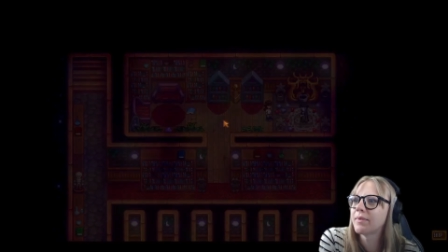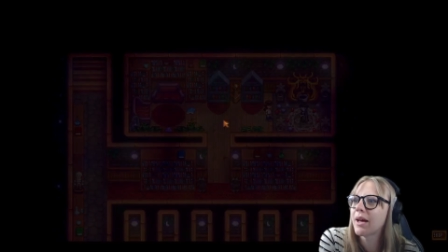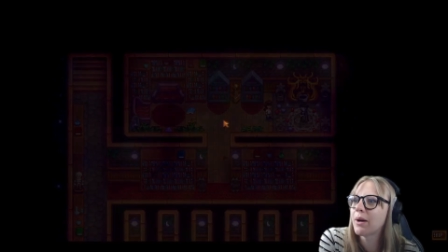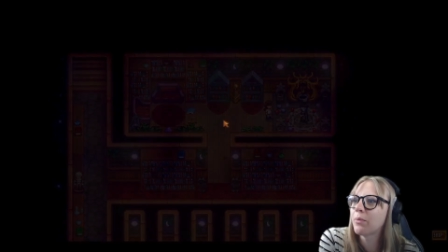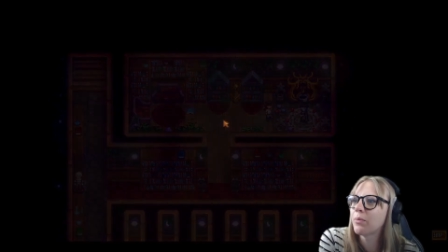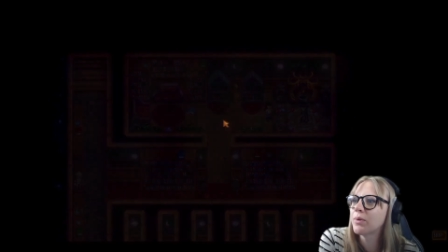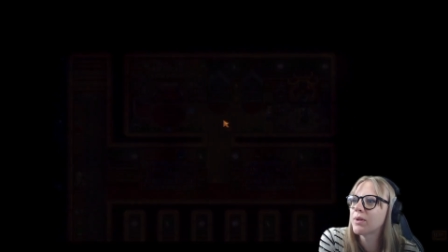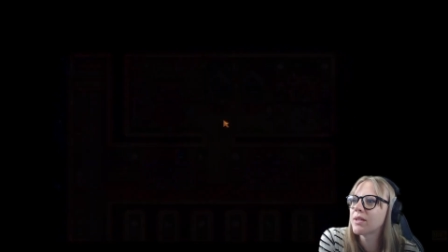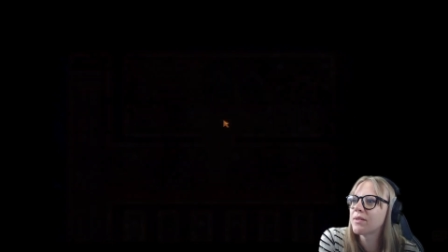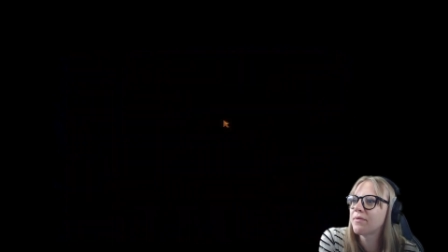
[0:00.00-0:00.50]

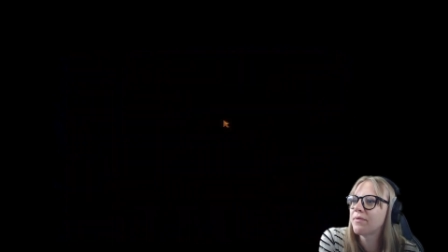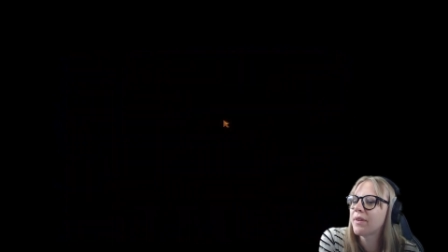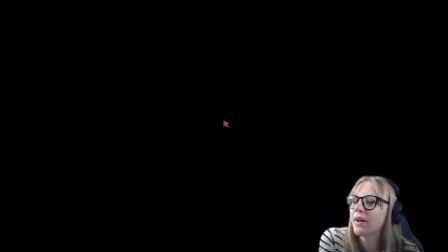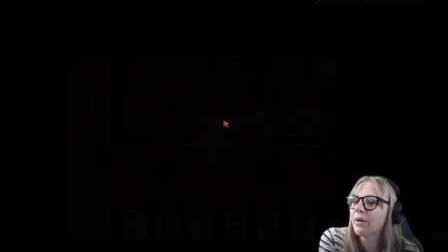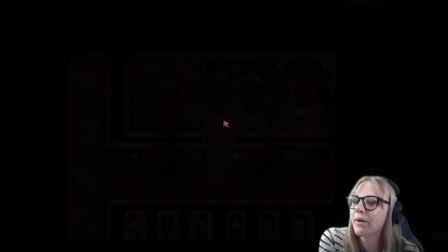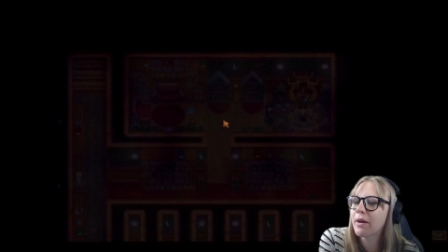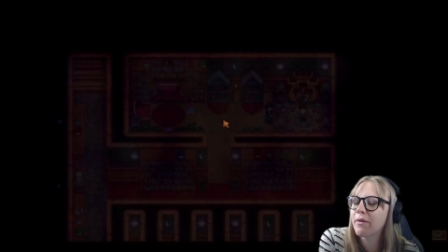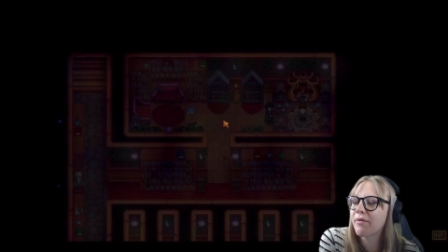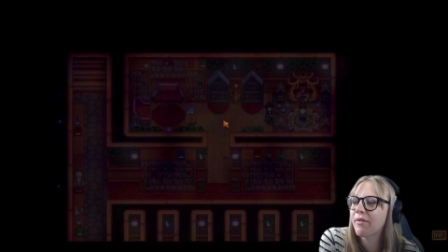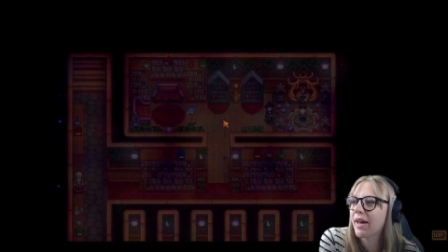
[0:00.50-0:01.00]
that was
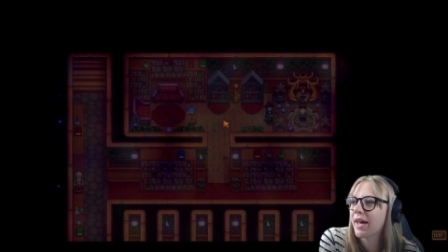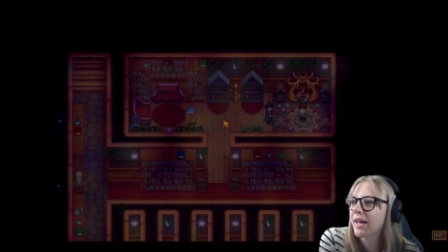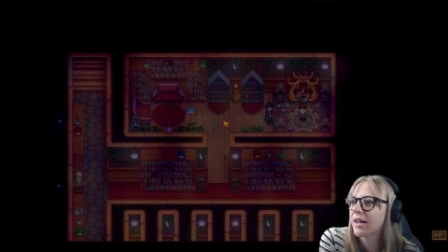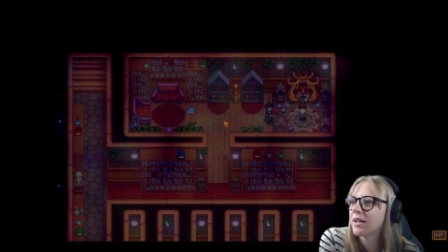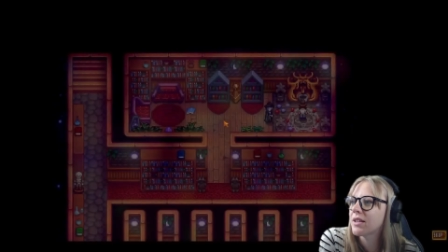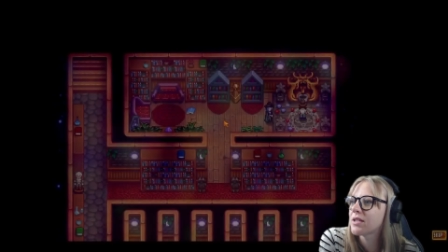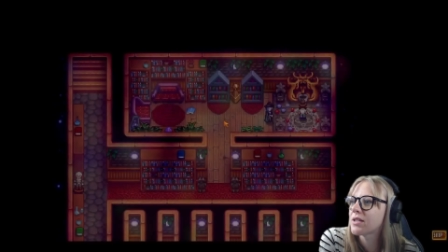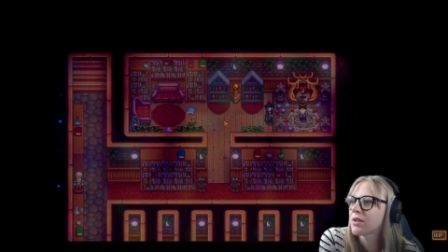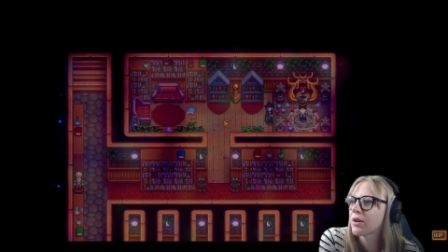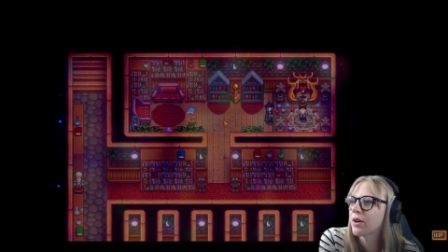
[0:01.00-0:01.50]
very
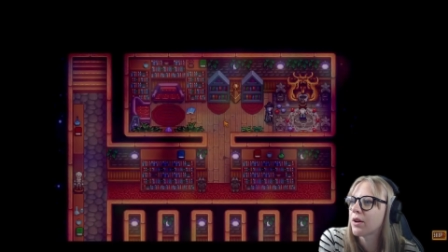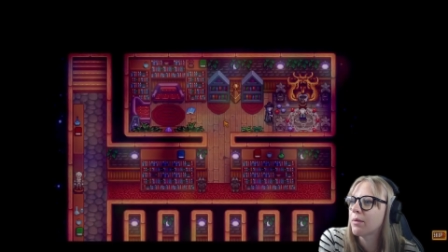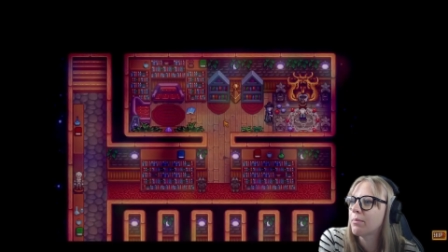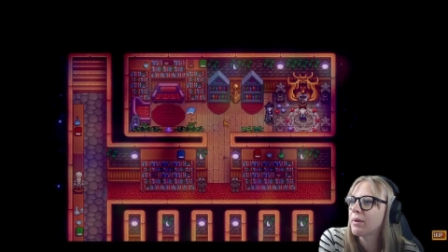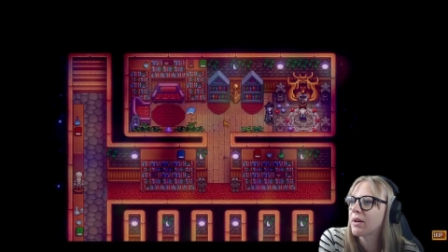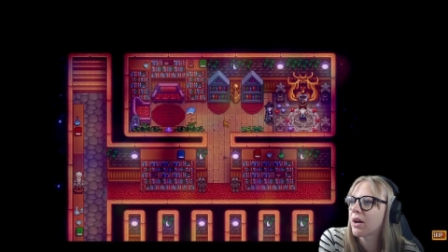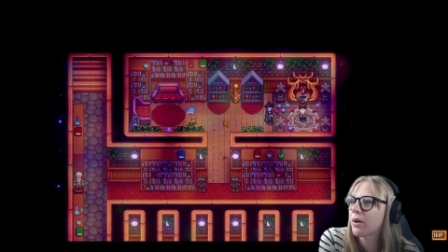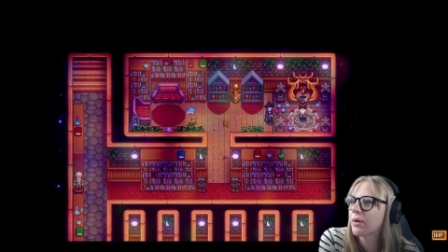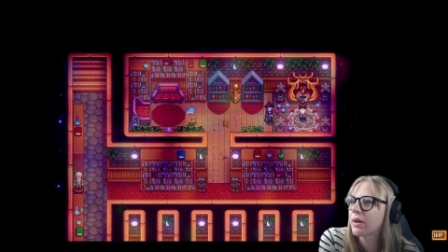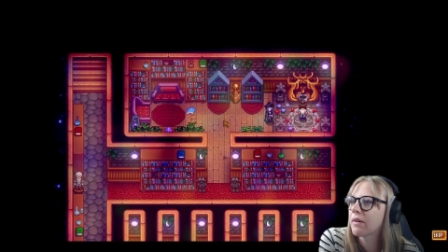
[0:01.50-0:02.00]
vague, sir,
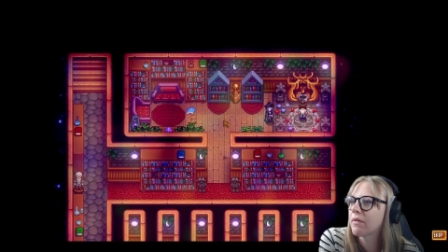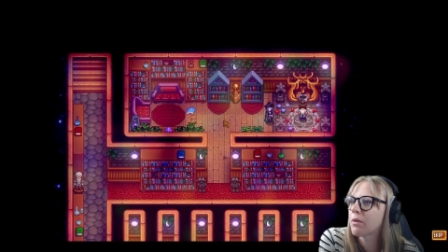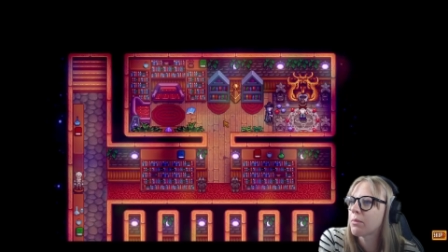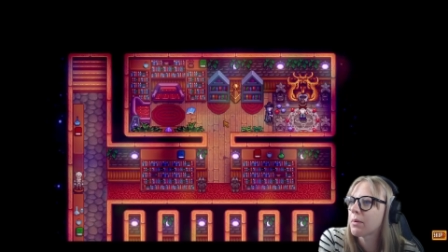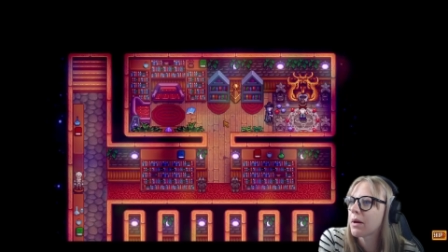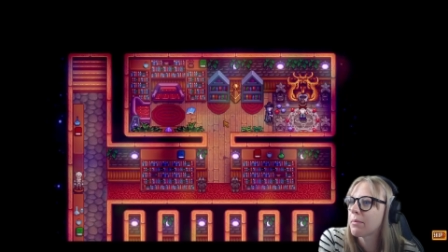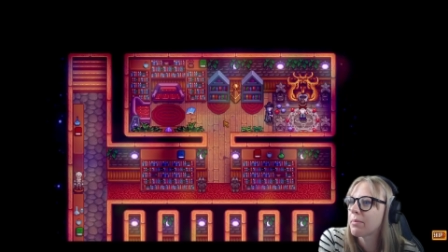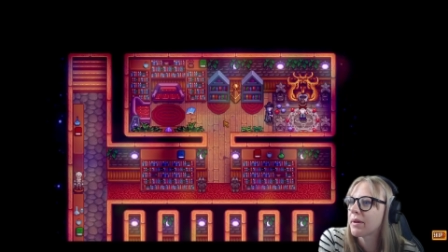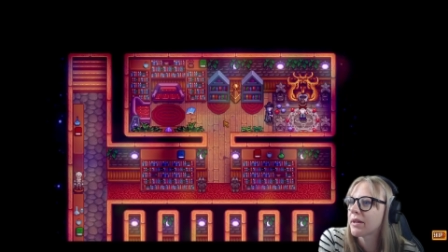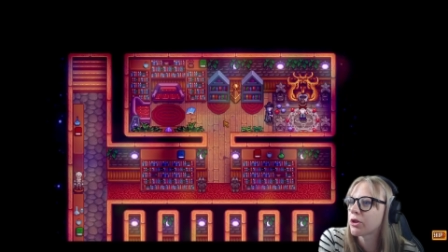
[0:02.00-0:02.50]
but I'll give
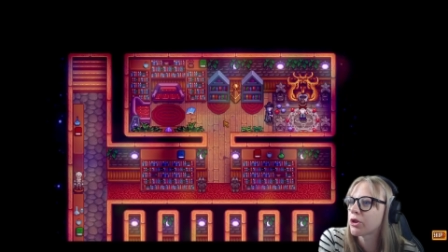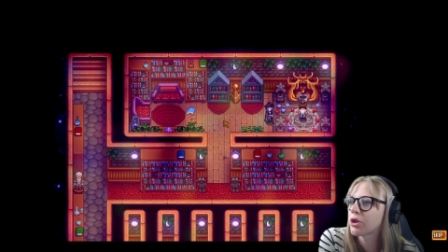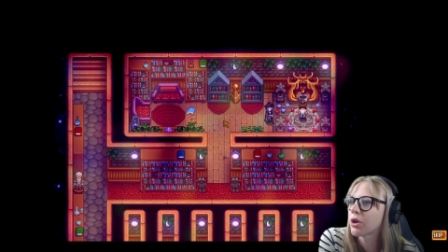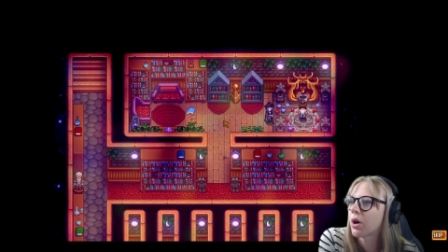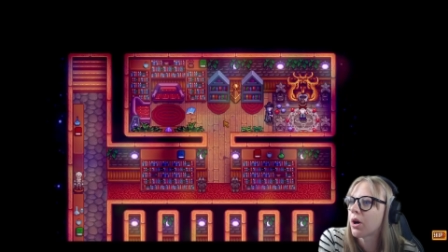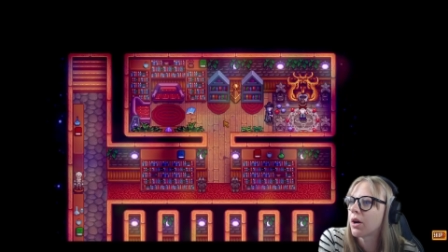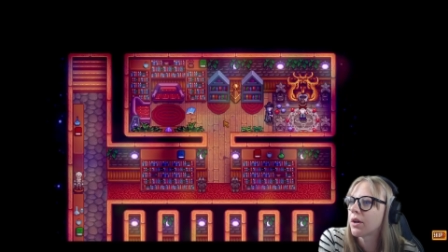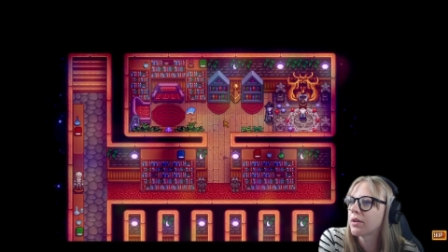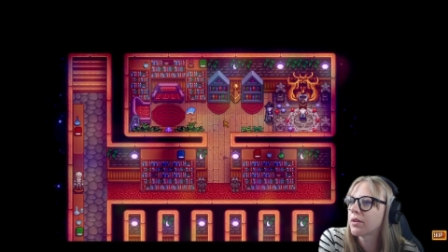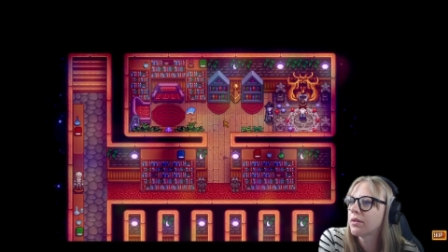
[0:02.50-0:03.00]
it my best
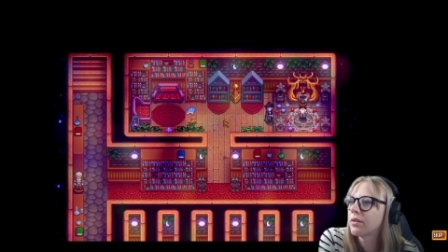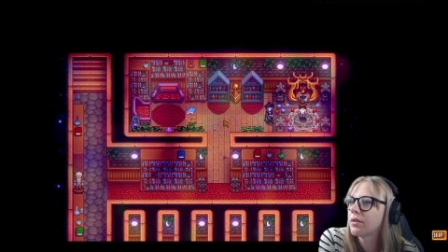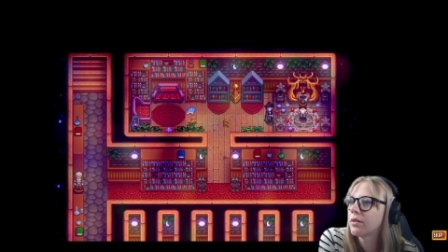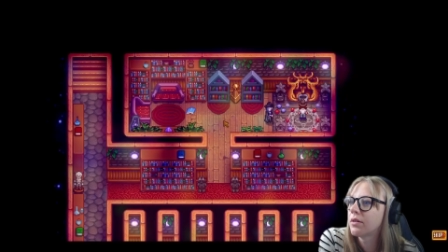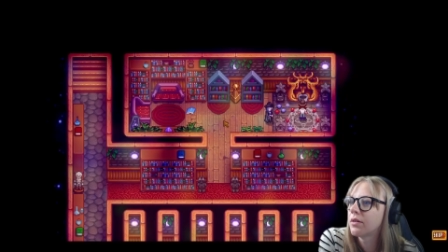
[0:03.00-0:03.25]
shot.